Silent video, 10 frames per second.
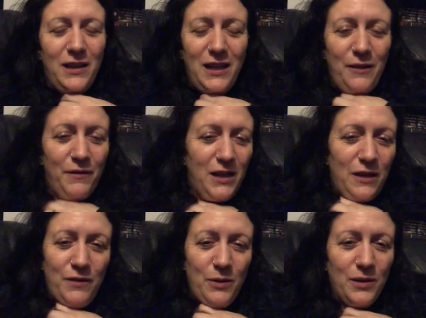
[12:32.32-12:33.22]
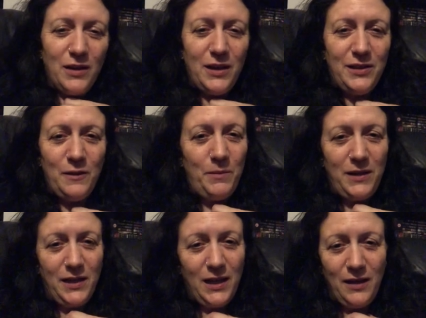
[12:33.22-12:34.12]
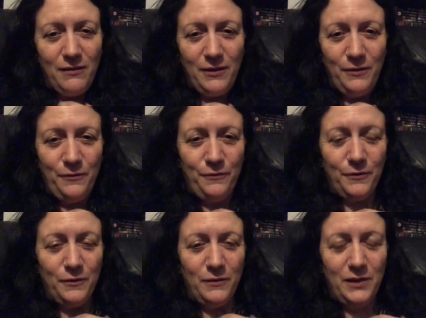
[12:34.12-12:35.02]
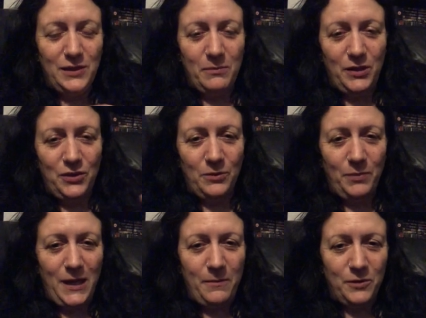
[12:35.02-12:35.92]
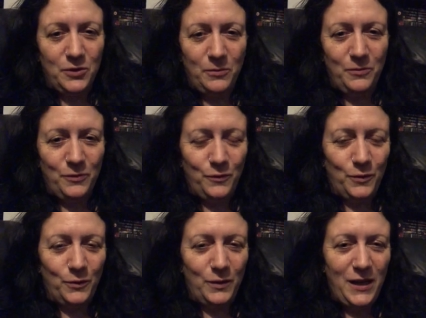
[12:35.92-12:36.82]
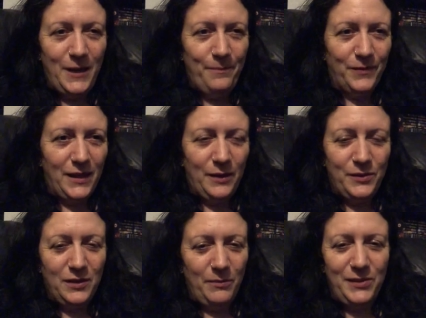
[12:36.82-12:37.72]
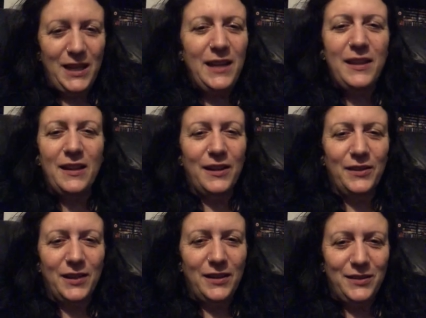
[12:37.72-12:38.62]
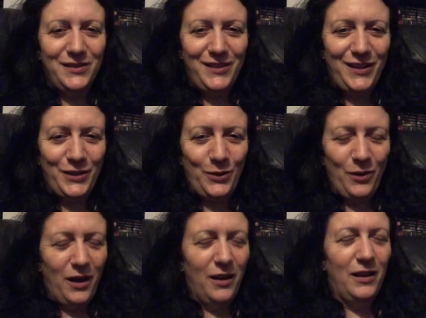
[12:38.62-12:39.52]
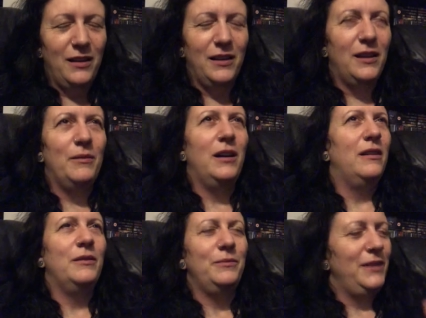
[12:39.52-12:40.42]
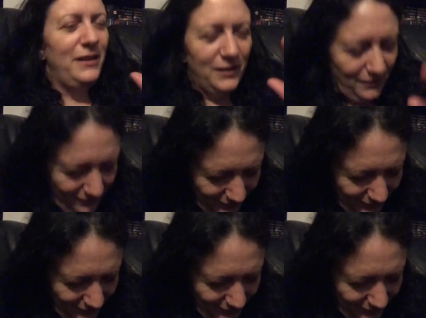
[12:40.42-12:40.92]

if any of you guys have been a carer for a dementia patient, for Alzheimer's, anything like that, you know, I, uh, uh you know,